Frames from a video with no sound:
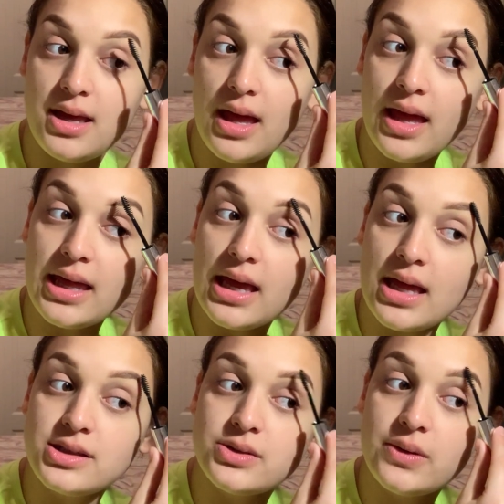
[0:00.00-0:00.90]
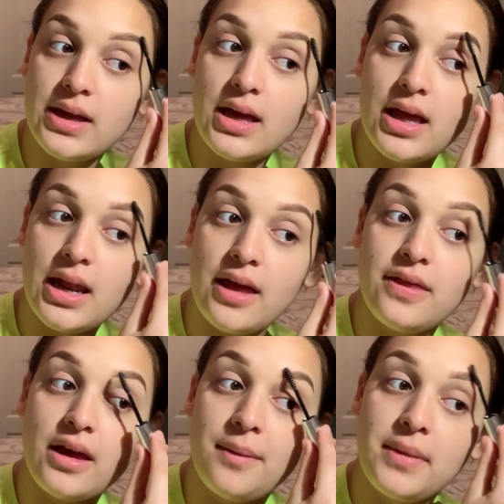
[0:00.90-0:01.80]
I get into it and I
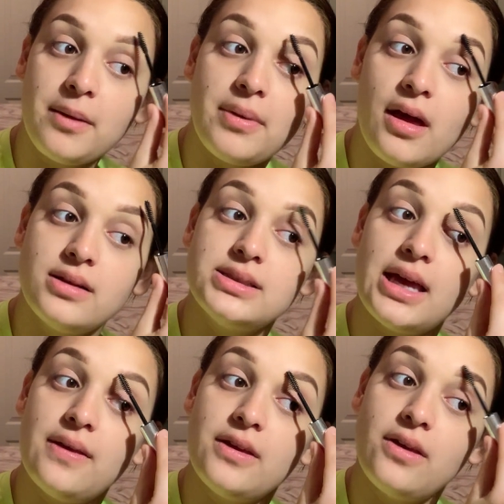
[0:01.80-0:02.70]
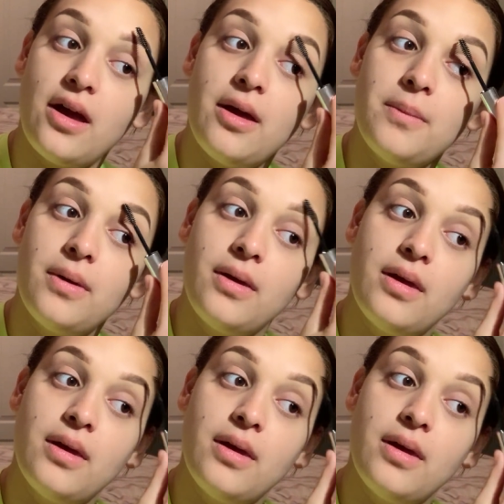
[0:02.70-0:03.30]
think I'm like Beyonce at the time,